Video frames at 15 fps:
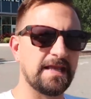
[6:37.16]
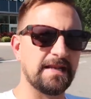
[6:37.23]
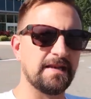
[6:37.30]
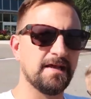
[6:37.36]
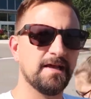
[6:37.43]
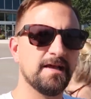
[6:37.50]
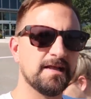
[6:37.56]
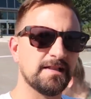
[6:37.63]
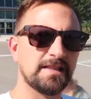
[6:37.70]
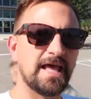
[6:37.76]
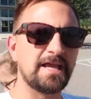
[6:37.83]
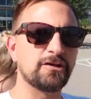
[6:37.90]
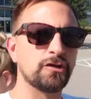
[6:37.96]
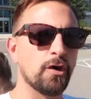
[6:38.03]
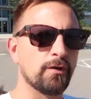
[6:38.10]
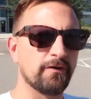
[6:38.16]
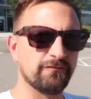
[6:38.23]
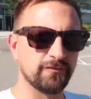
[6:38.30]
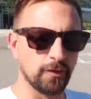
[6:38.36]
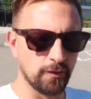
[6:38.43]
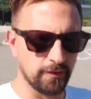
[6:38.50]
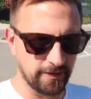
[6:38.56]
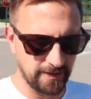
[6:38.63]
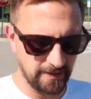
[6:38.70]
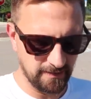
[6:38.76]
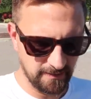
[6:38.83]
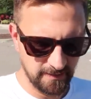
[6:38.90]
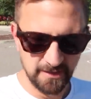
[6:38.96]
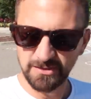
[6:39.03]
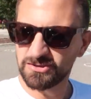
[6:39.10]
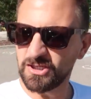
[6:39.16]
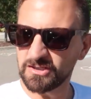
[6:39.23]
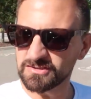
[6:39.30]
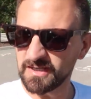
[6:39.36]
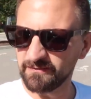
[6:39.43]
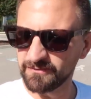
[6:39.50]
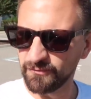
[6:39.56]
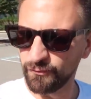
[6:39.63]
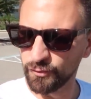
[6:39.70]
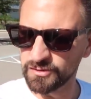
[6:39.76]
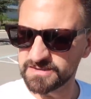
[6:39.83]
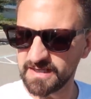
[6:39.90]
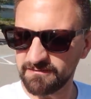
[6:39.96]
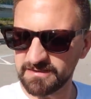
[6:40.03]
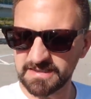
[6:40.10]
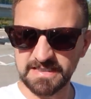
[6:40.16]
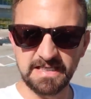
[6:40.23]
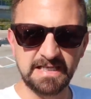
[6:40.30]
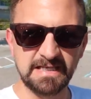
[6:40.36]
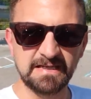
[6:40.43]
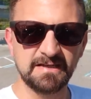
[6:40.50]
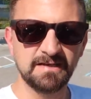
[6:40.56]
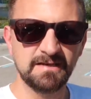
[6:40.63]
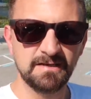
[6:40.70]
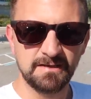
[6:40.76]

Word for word: in Lake Nona, Florida, just off the four seventeen.